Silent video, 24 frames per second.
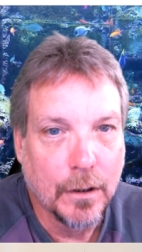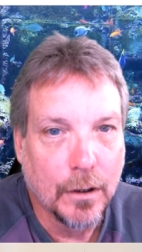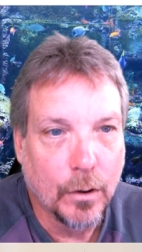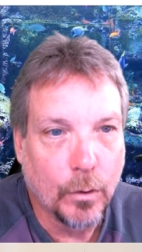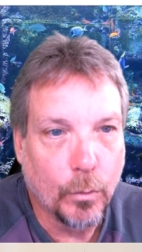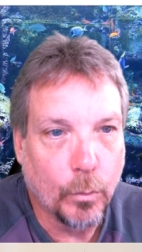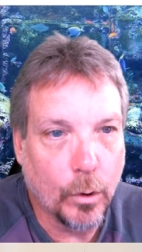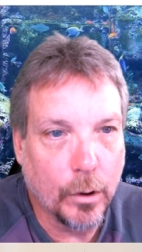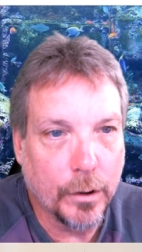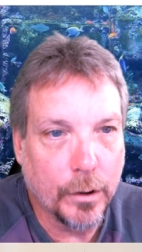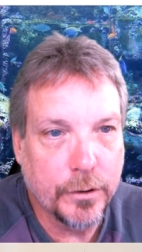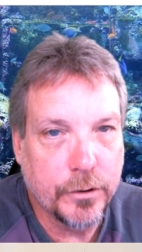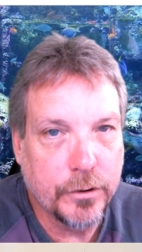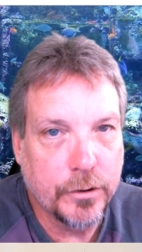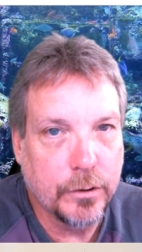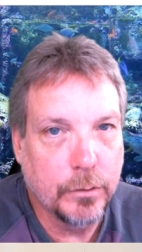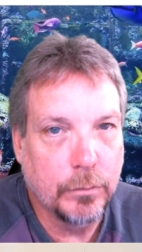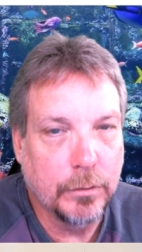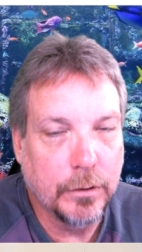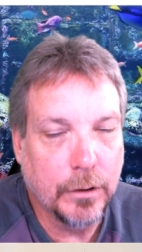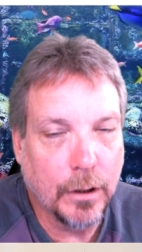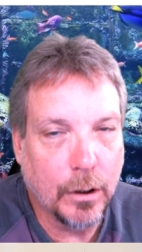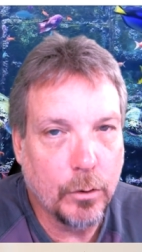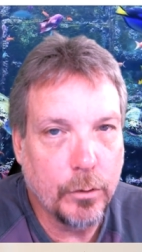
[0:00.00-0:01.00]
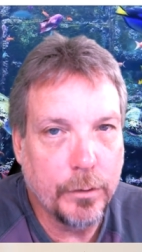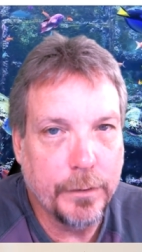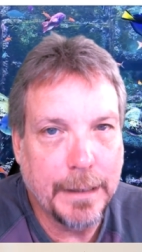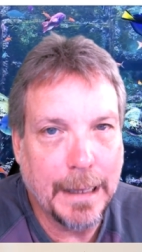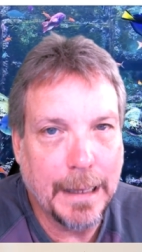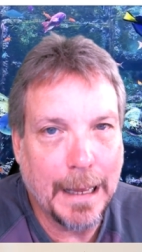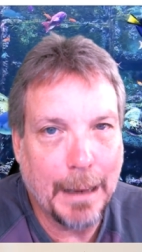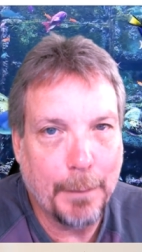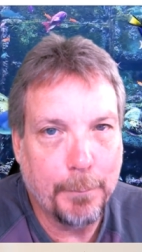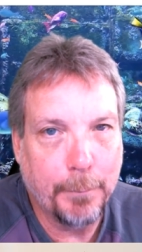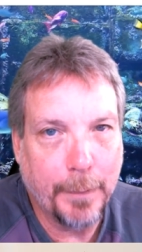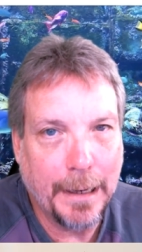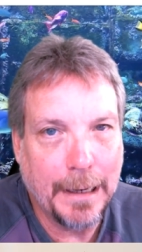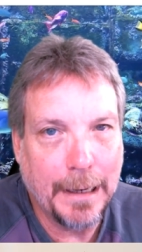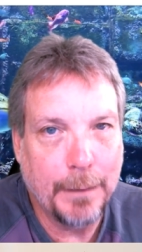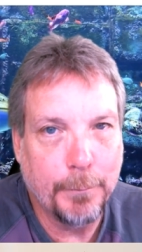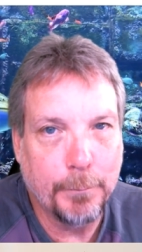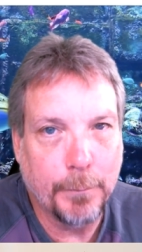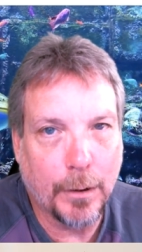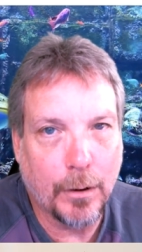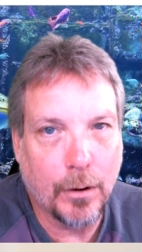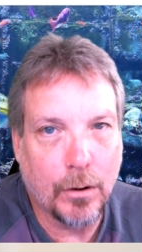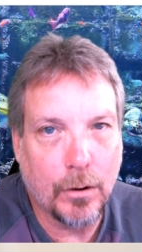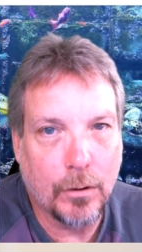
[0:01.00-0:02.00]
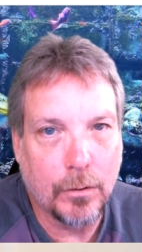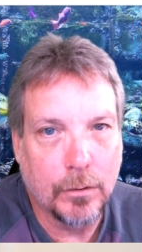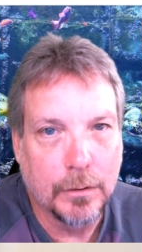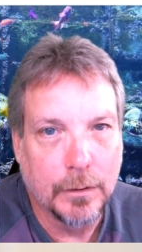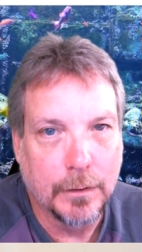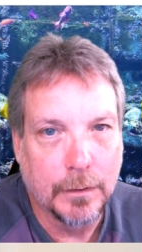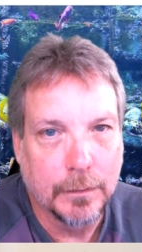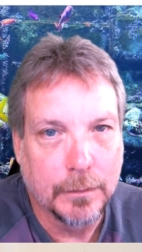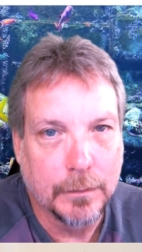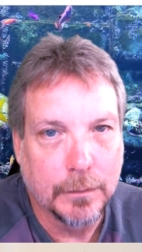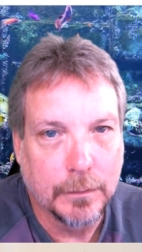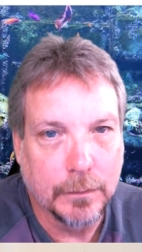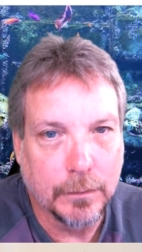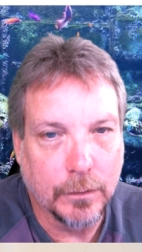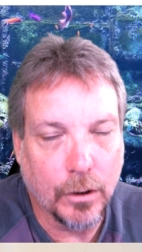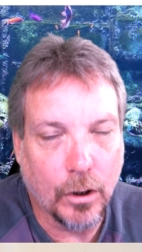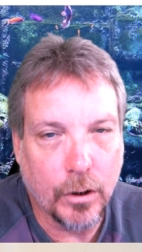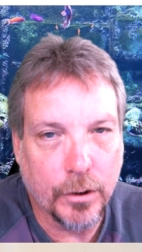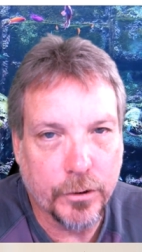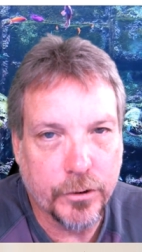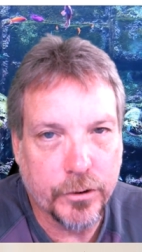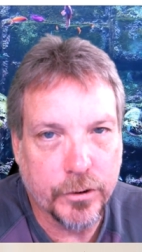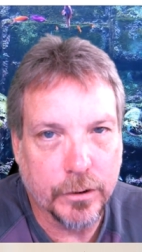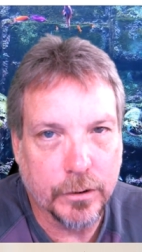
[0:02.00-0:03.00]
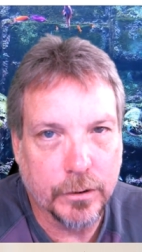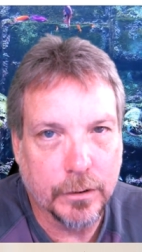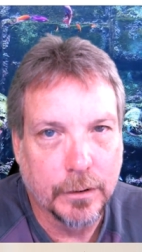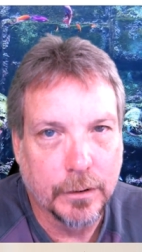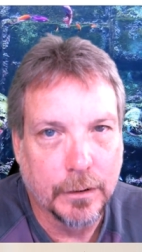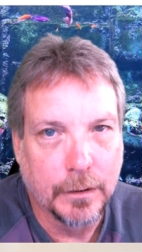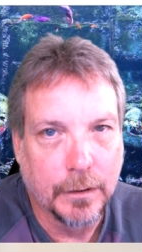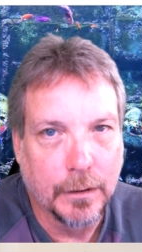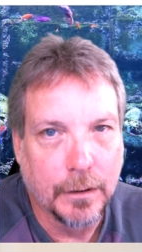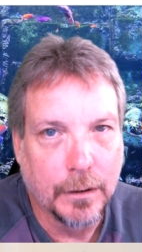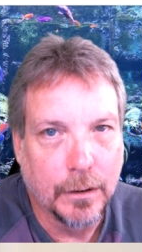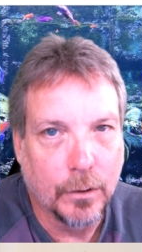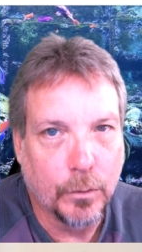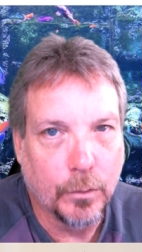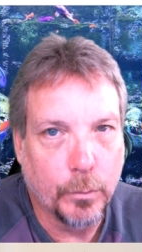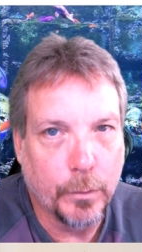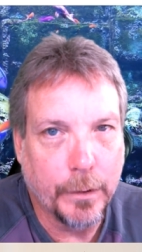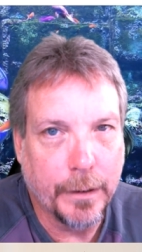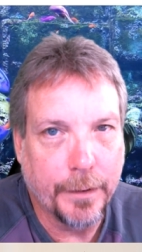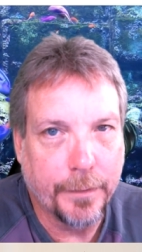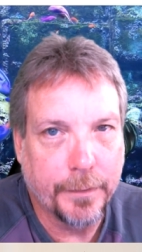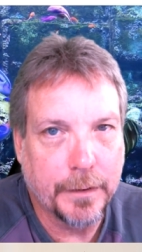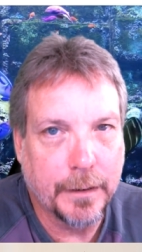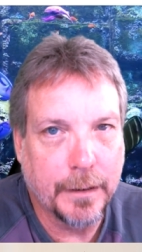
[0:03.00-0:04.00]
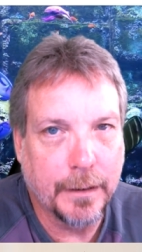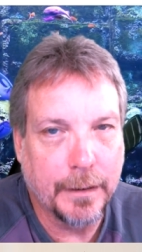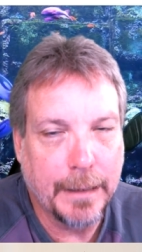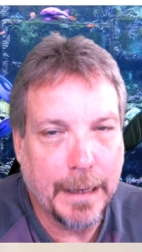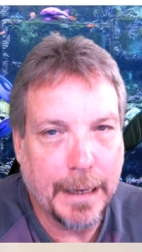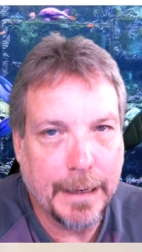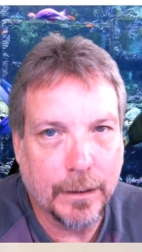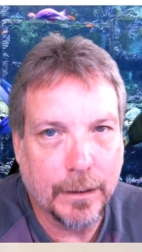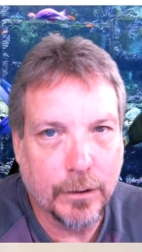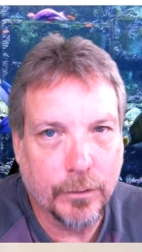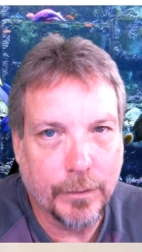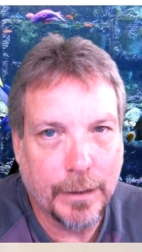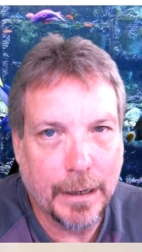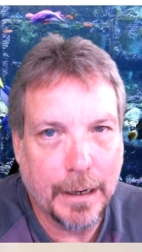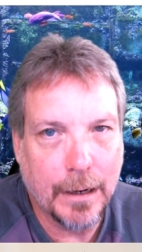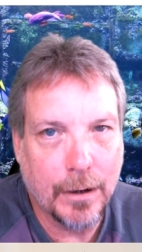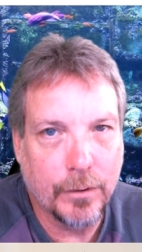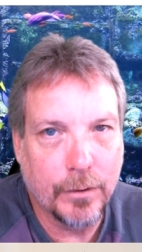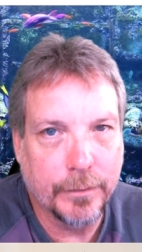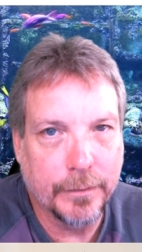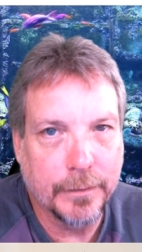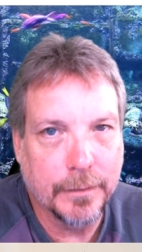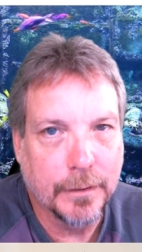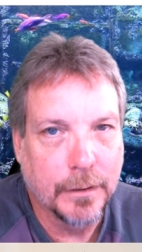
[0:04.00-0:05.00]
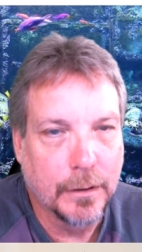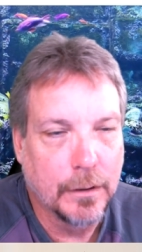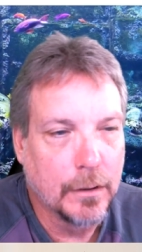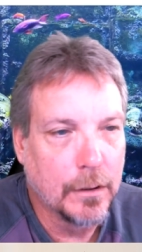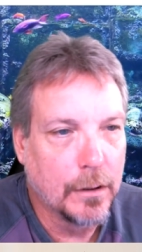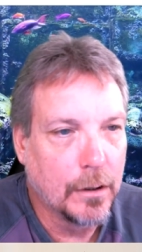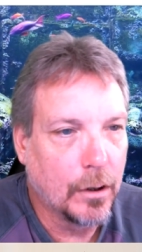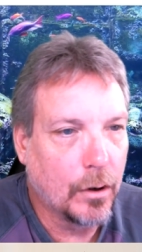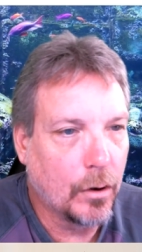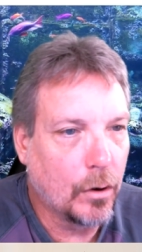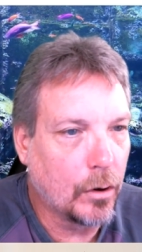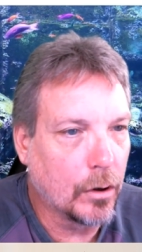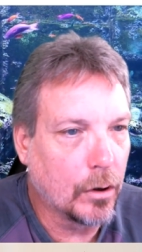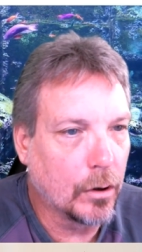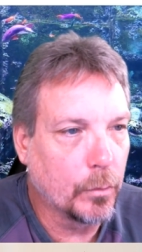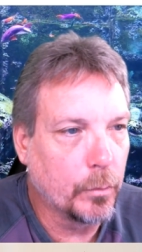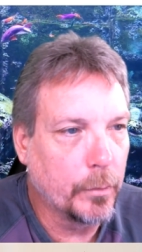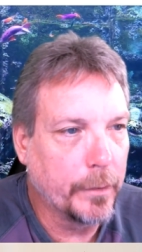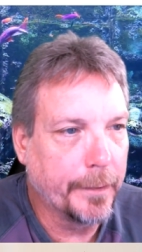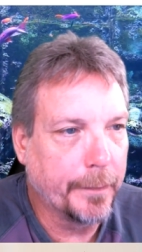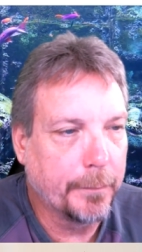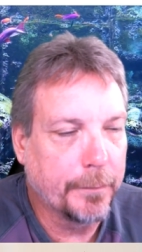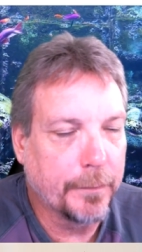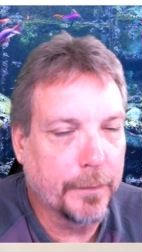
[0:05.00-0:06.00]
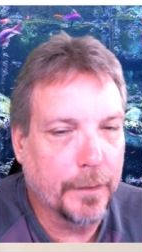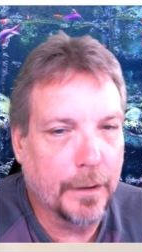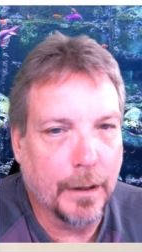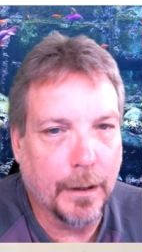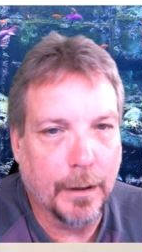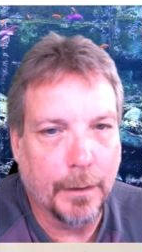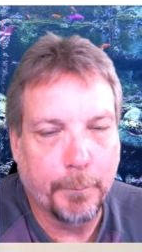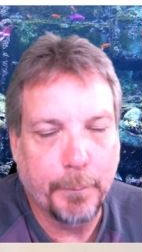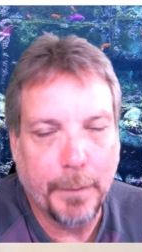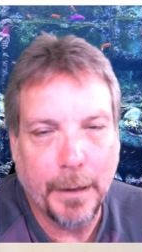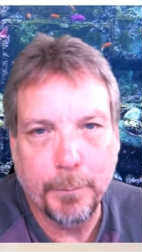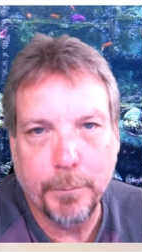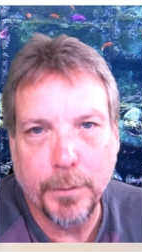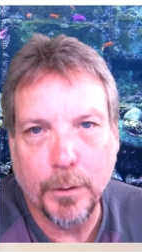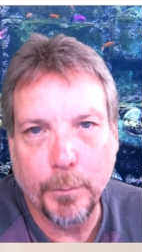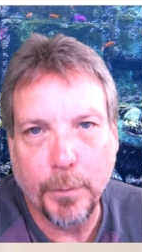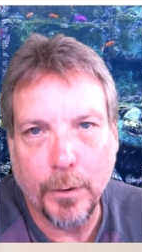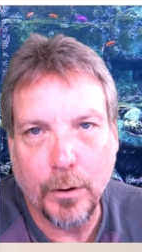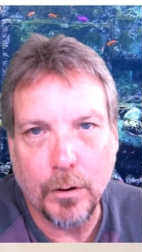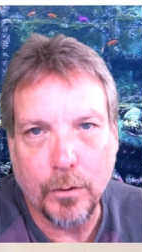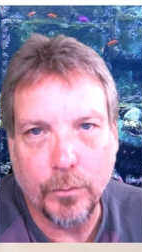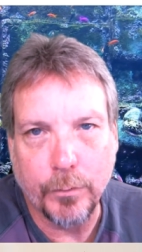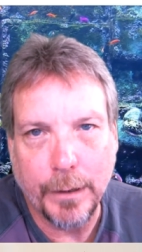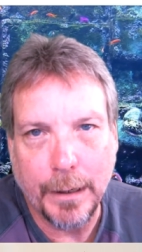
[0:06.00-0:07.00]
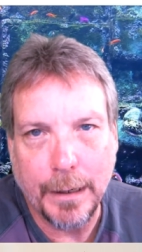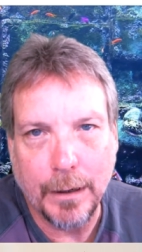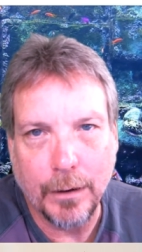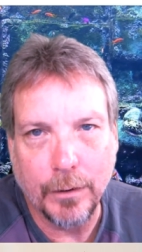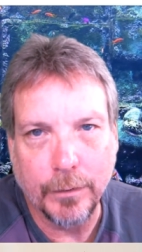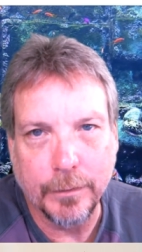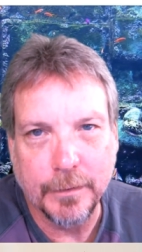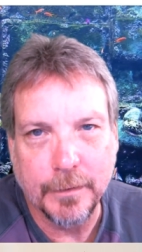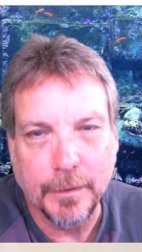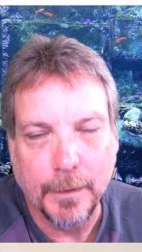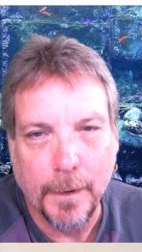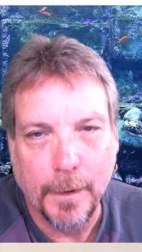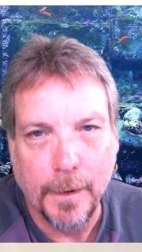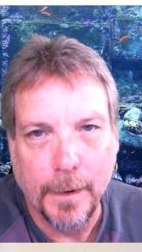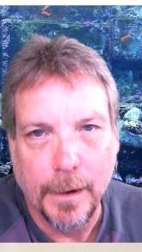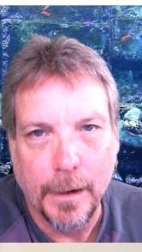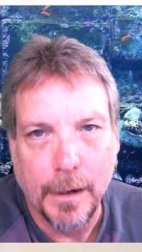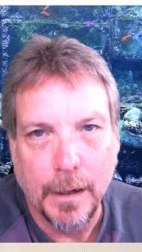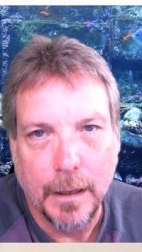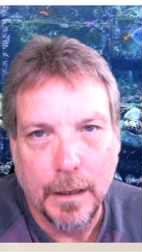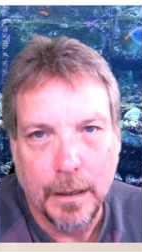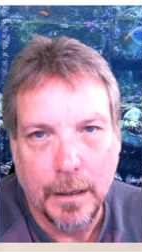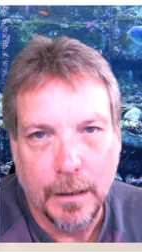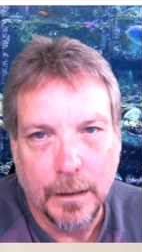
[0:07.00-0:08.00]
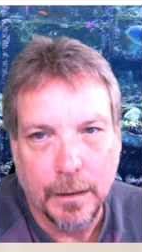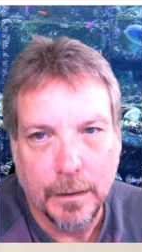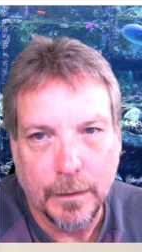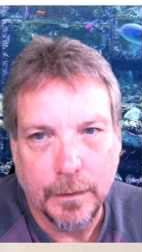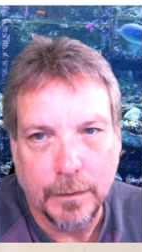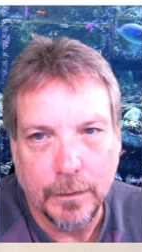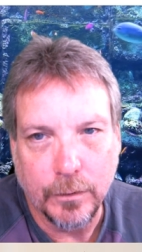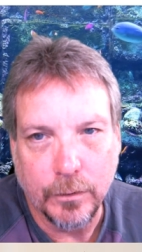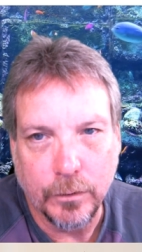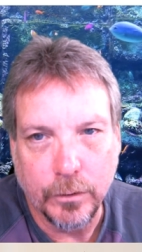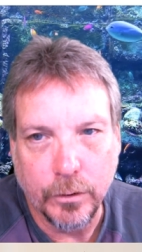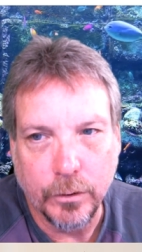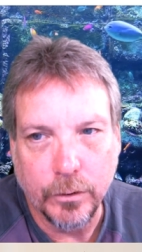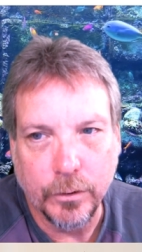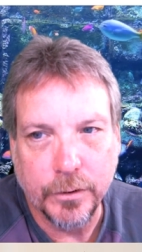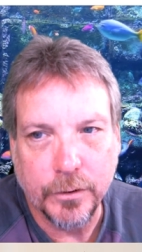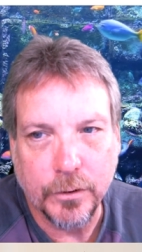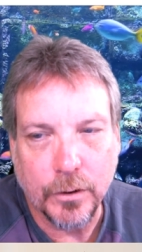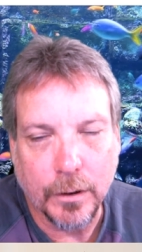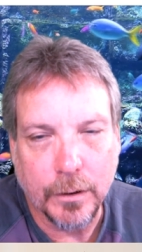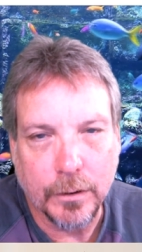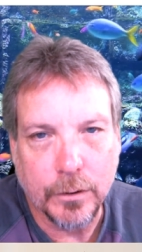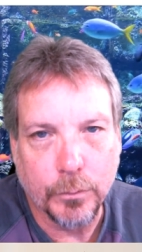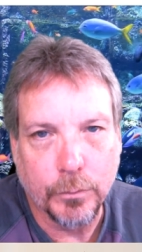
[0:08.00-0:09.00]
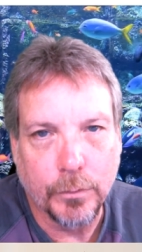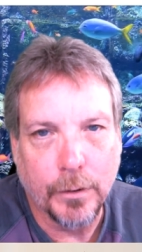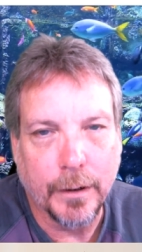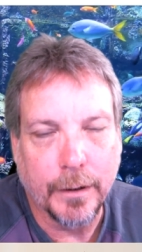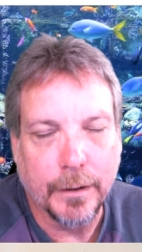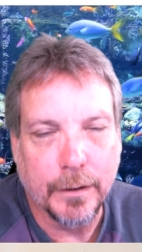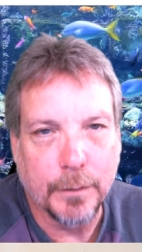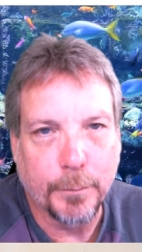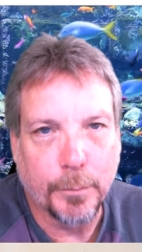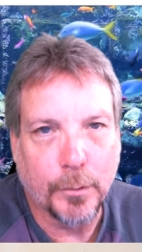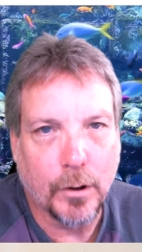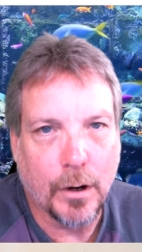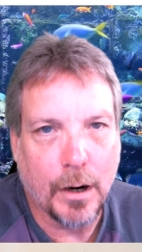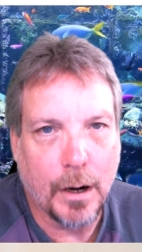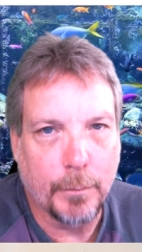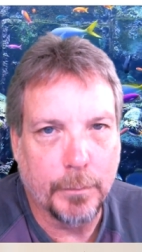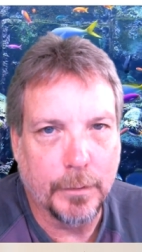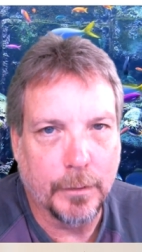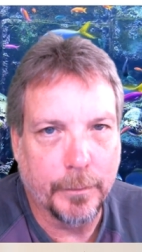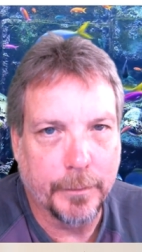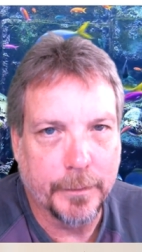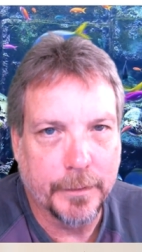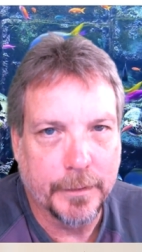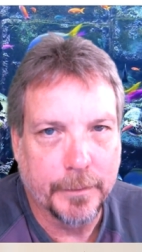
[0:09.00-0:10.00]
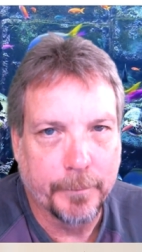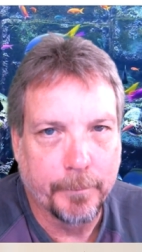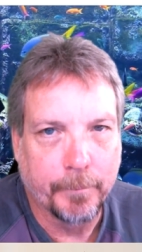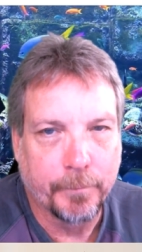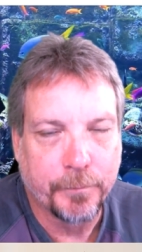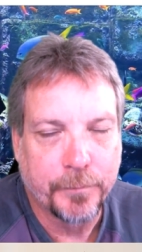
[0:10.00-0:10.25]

once you load that paintball launcher with kinetic rounds or with uh, pepperball rounds, you start to run into problems.